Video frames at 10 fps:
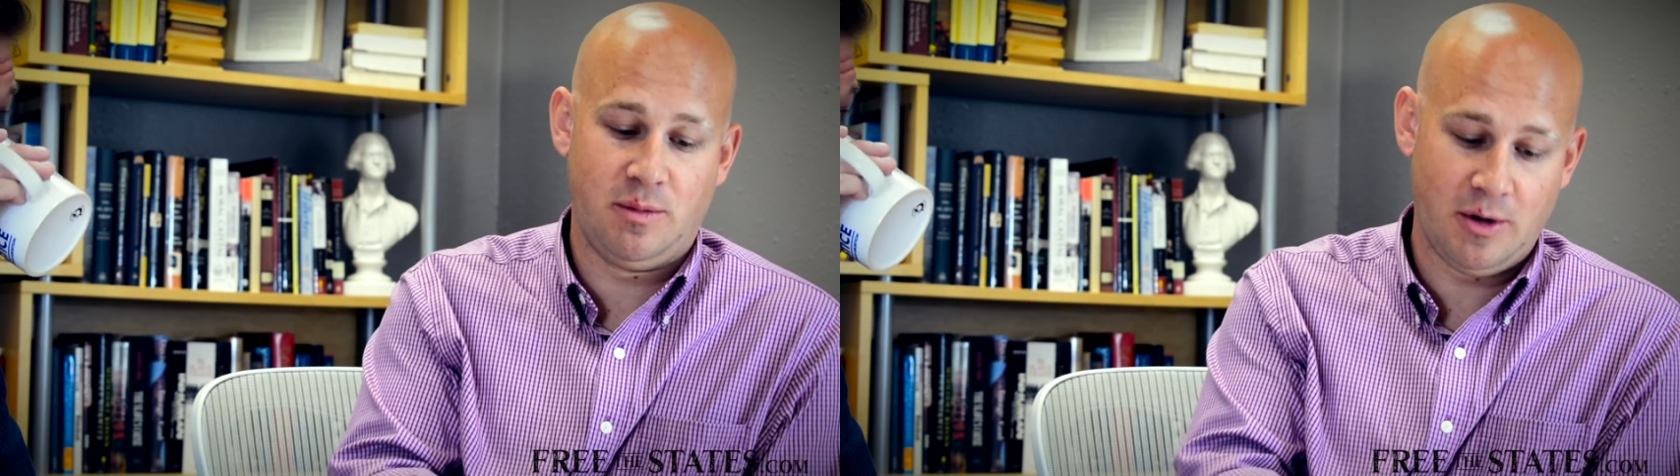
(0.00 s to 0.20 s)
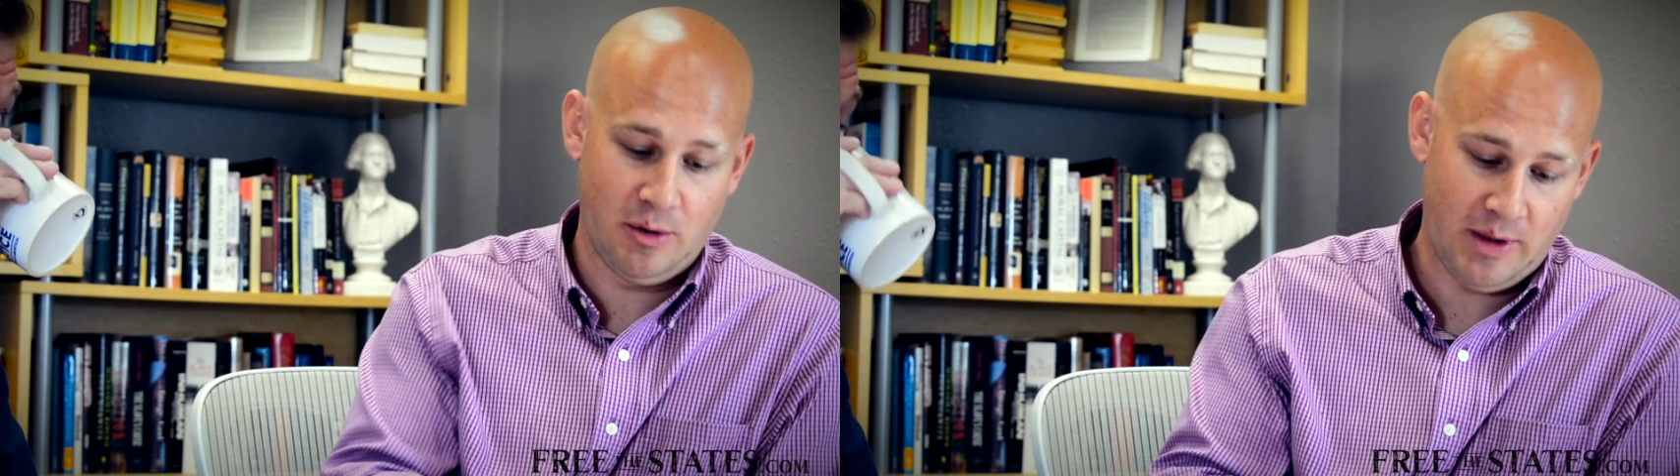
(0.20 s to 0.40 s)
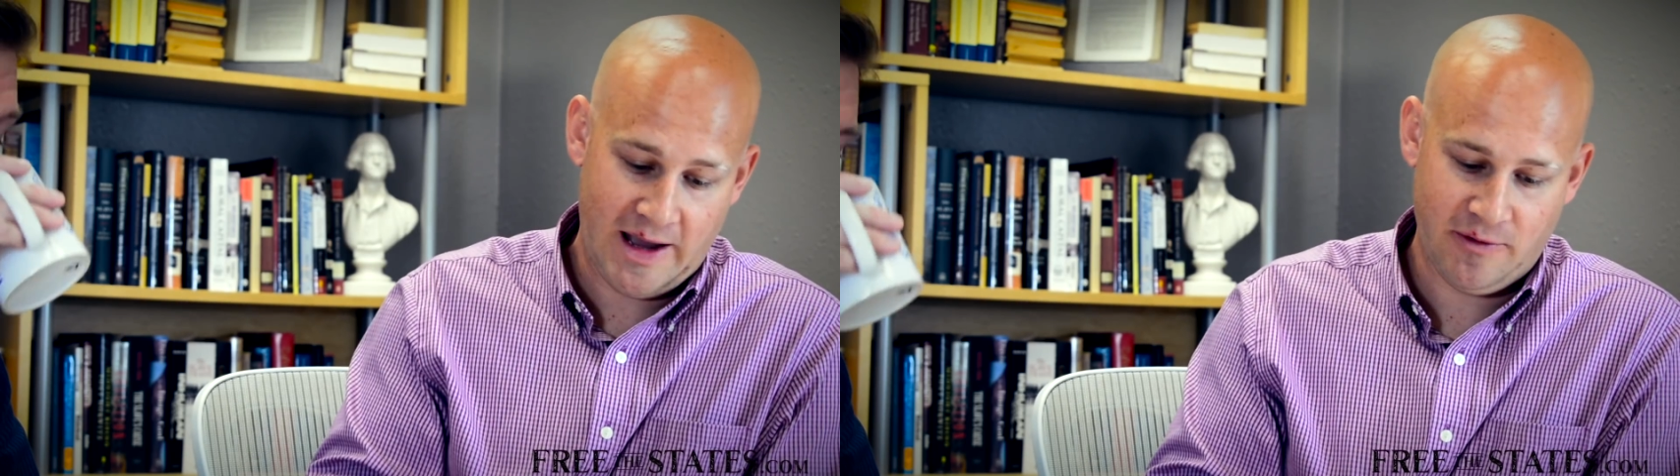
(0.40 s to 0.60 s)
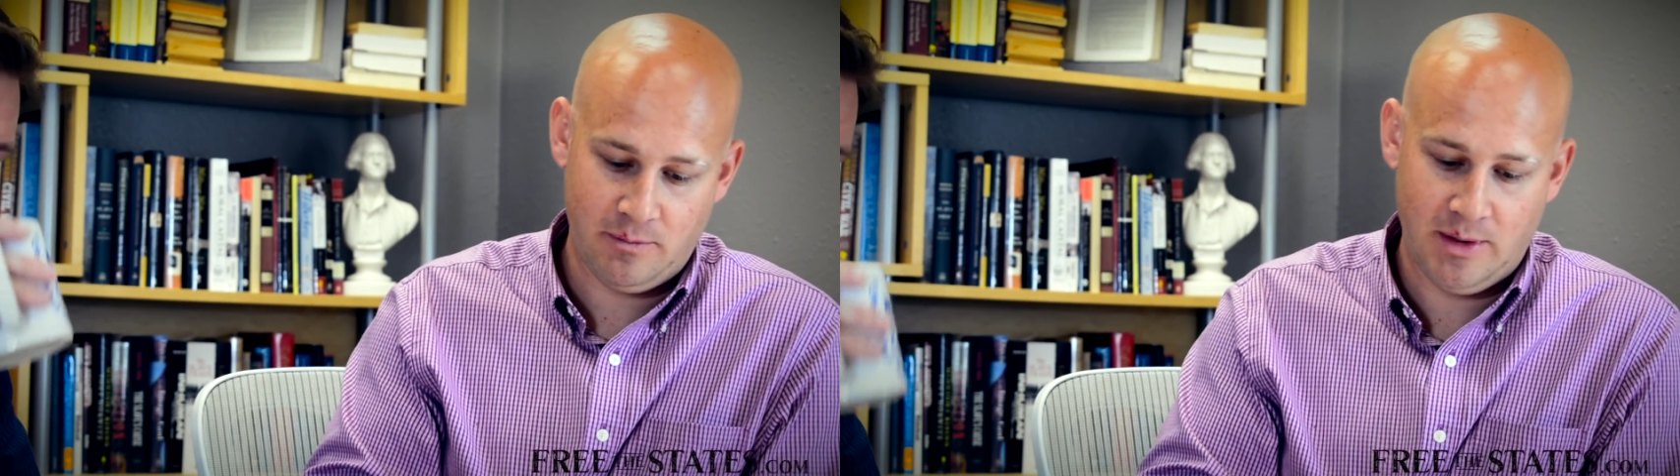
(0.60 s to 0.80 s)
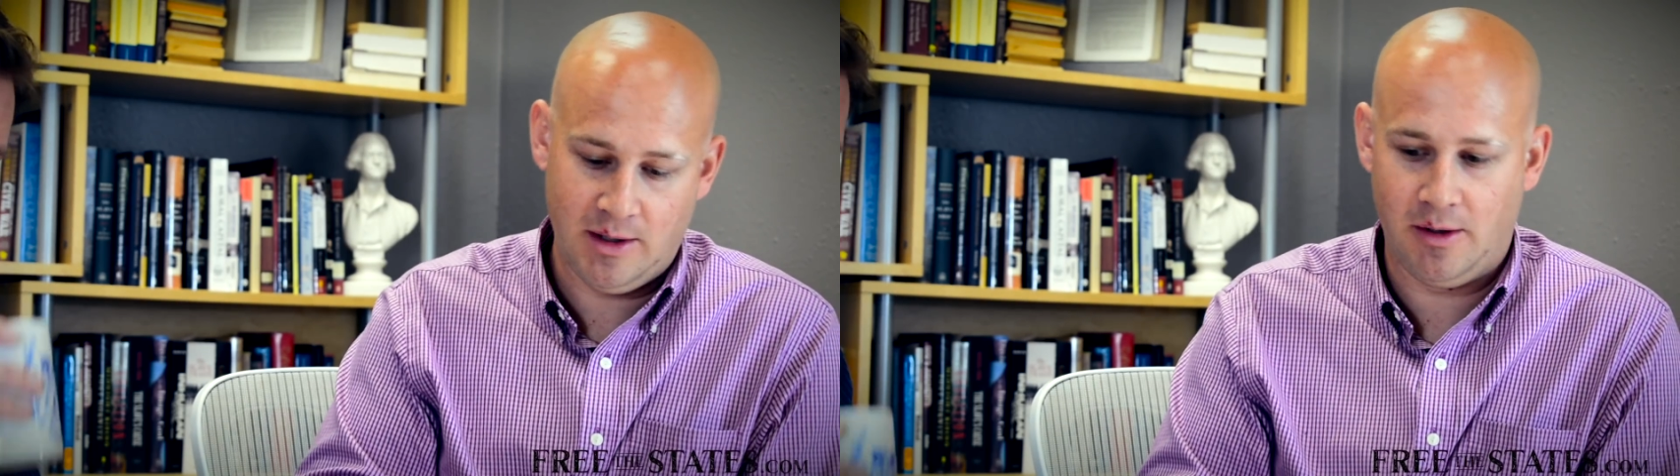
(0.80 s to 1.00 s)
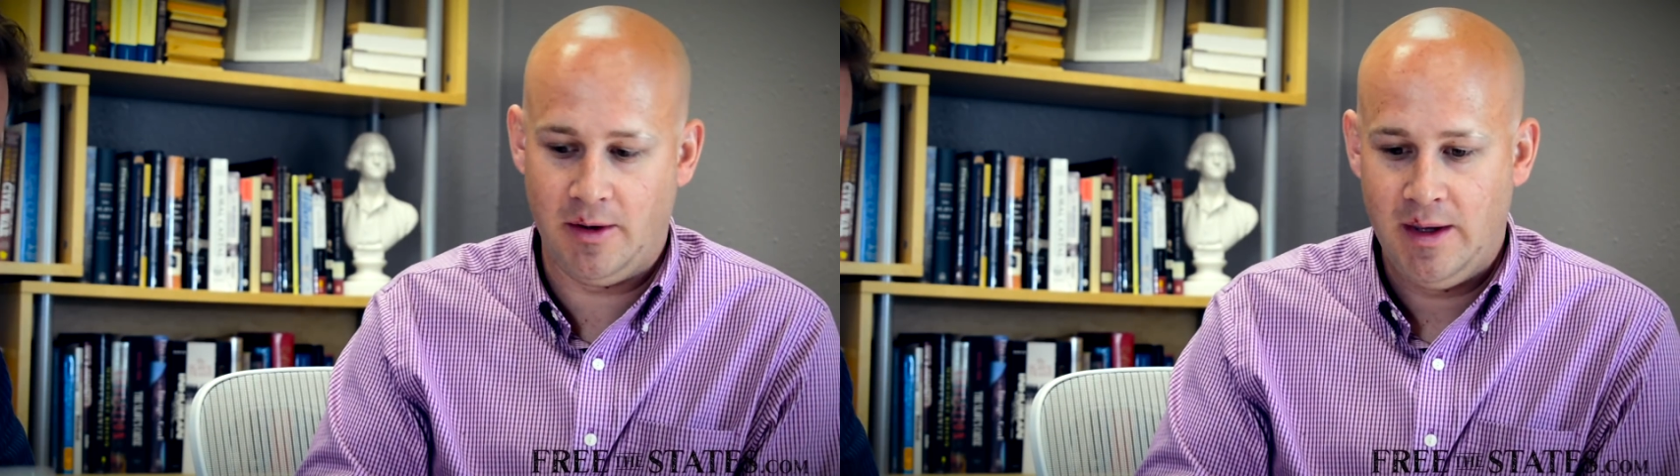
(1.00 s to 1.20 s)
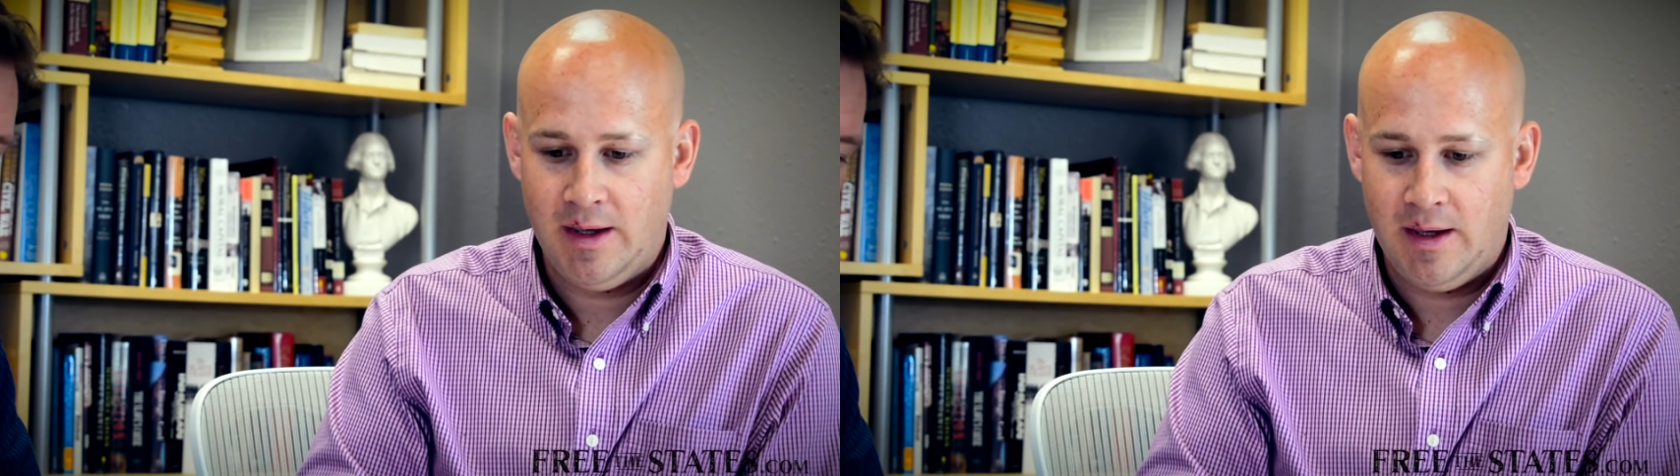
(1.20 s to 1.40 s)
A pro-life bill